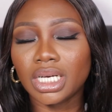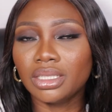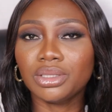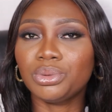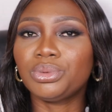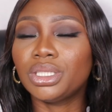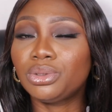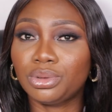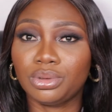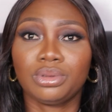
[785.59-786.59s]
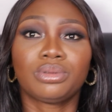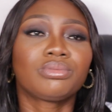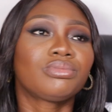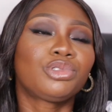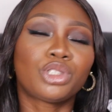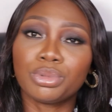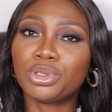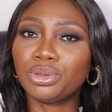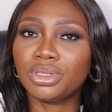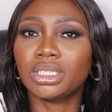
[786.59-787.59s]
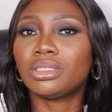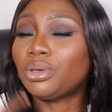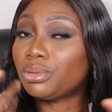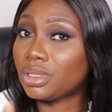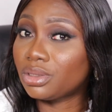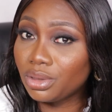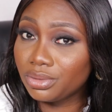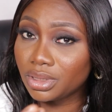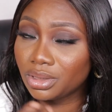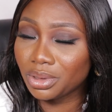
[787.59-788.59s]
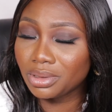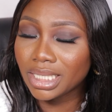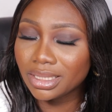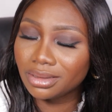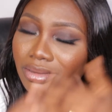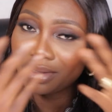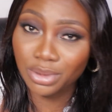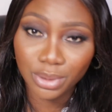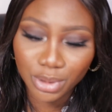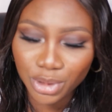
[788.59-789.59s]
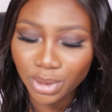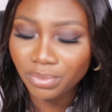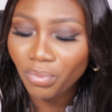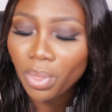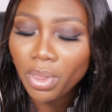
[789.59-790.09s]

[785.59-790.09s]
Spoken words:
and a way to troubleshoot it or resolve it. All right, solution.